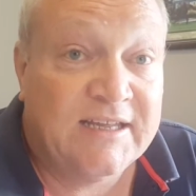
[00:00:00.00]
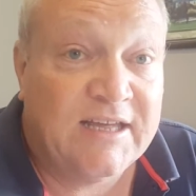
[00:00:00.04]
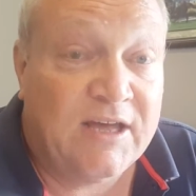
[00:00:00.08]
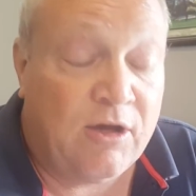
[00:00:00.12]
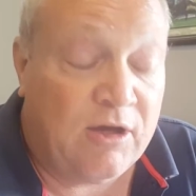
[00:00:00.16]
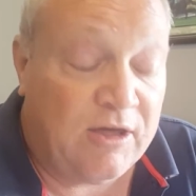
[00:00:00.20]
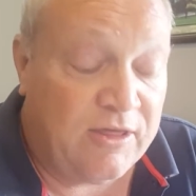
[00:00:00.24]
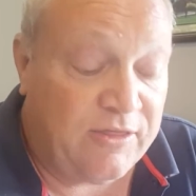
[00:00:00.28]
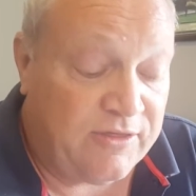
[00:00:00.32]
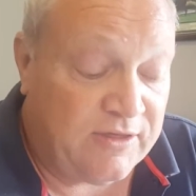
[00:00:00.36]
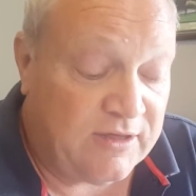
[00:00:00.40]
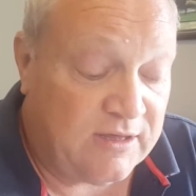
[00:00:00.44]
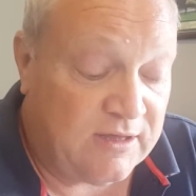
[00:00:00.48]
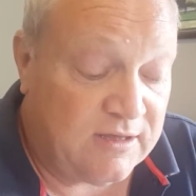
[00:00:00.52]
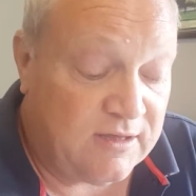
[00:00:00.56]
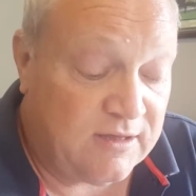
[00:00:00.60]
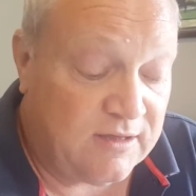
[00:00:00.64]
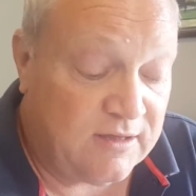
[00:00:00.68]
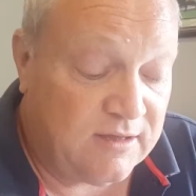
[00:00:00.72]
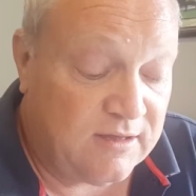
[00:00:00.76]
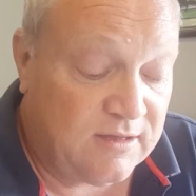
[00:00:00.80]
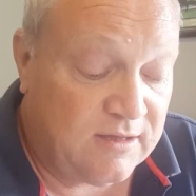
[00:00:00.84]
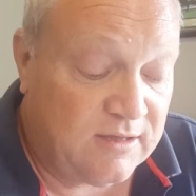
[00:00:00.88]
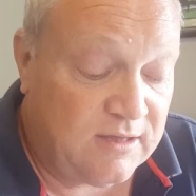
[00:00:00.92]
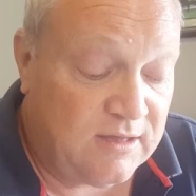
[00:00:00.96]
I think
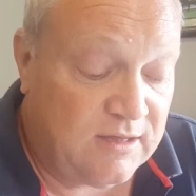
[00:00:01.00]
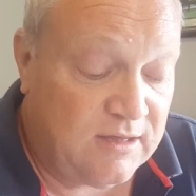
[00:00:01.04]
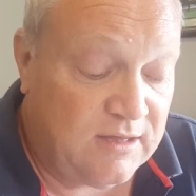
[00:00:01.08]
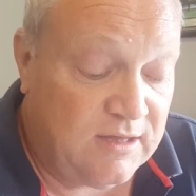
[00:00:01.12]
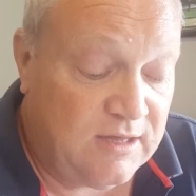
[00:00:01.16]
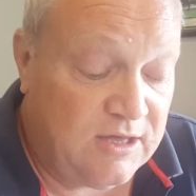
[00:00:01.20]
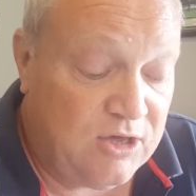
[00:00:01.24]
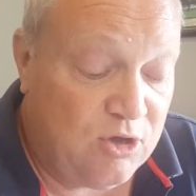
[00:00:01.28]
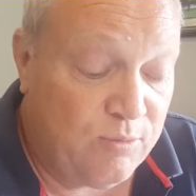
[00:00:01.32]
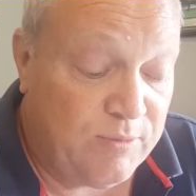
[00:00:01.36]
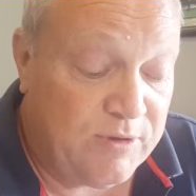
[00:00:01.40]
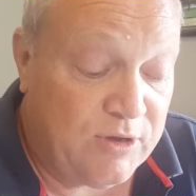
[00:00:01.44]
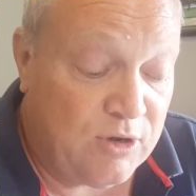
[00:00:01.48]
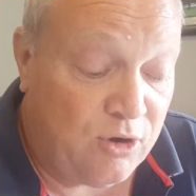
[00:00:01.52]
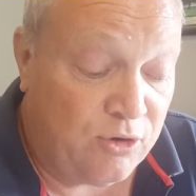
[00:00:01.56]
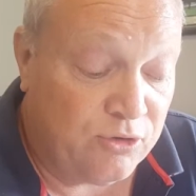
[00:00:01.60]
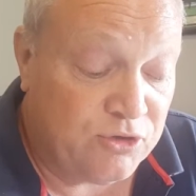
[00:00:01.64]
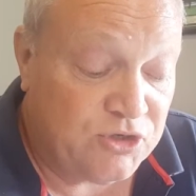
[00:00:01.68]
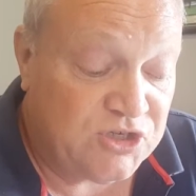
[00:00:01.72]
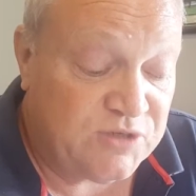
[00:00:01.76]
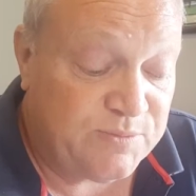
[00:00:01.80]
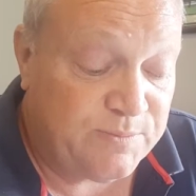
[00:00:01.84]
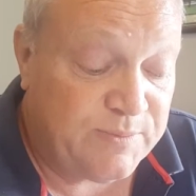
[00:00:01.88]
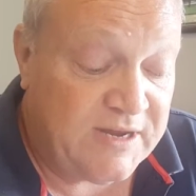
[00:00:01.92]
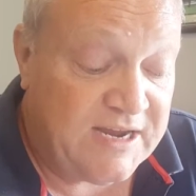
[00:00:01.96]
he'll be
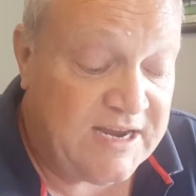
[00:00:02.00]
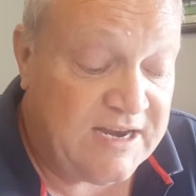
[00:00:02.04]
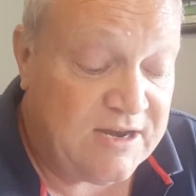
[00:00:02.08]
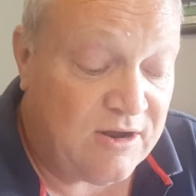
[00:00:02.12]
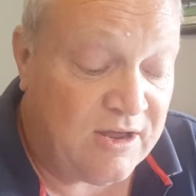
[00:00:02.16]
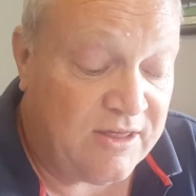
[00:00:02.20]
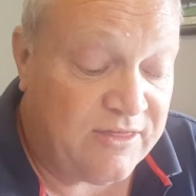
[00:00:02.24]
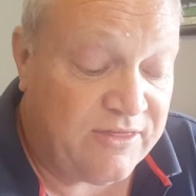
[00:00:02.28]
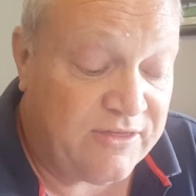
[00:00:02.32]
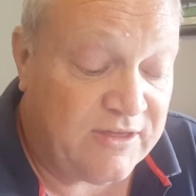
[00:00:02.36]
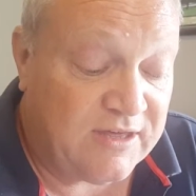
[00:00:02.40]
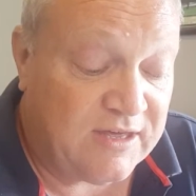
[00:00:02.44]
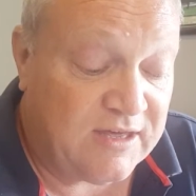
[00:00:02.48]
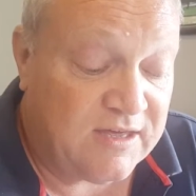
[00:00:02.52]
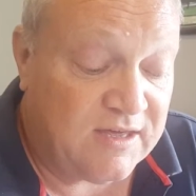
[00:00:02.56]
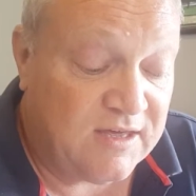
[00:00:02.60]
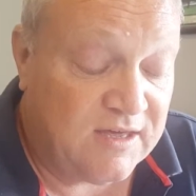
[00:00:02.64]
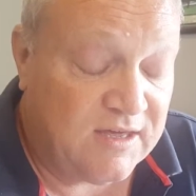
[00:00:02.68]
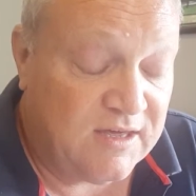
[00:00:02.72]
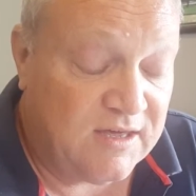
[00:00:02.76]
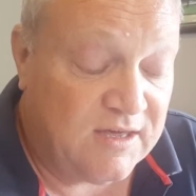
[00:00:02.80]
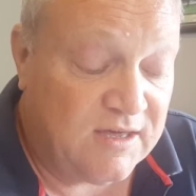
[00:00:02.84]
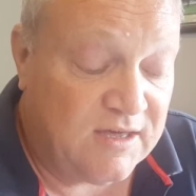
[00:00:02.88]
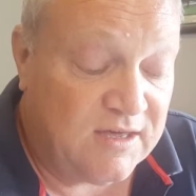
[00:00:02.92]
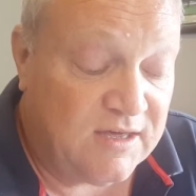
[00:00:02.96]
on speed. I think
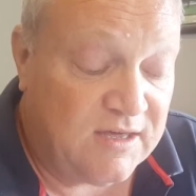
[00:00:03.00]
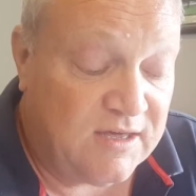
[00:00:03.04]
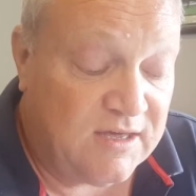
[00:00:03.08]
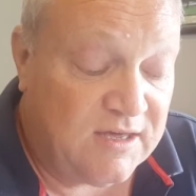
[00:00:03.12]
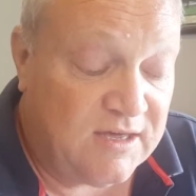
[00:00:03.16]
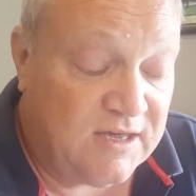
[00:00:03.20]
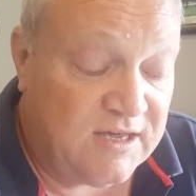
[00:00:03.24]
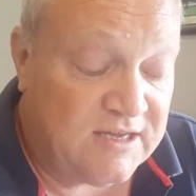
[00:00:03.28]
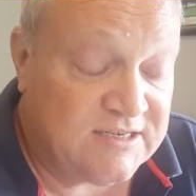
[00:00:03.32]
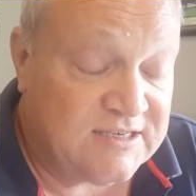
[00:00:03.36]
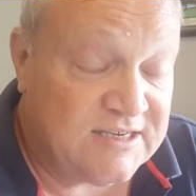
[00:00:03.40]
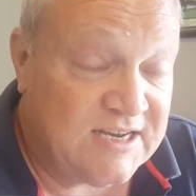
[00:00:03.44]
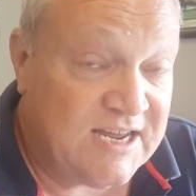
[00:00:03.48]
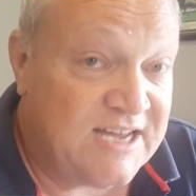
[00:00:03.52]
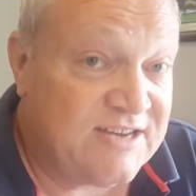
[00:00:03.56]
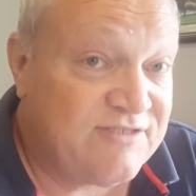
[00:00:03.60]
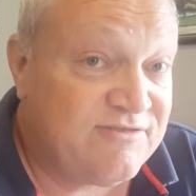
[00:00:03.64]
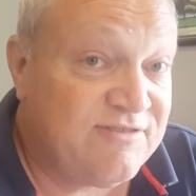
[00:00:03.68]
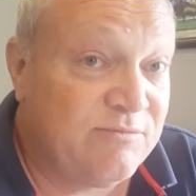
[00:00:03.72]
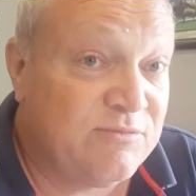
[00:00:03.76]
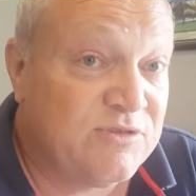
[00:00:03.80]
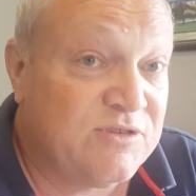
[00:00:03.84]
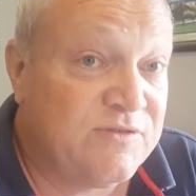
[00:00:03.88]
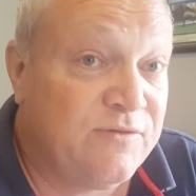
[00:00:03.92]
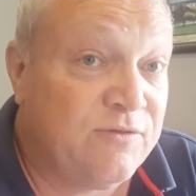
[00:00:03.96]
his last
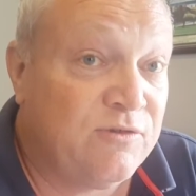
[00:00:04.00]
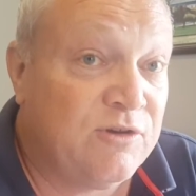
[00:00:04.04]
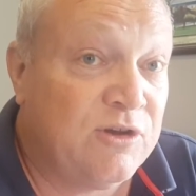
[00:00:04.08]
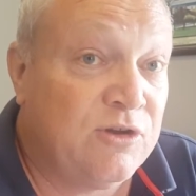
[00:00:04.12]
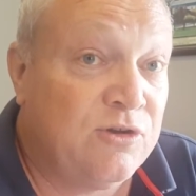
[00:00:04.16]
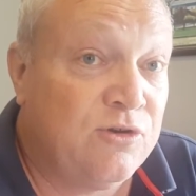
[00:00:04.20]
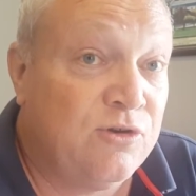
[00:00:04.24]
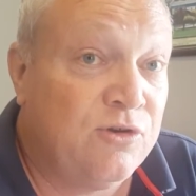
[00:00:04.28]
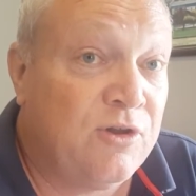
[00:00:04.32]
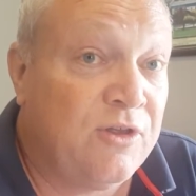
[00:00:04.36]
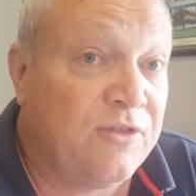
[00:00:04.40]
run was very good.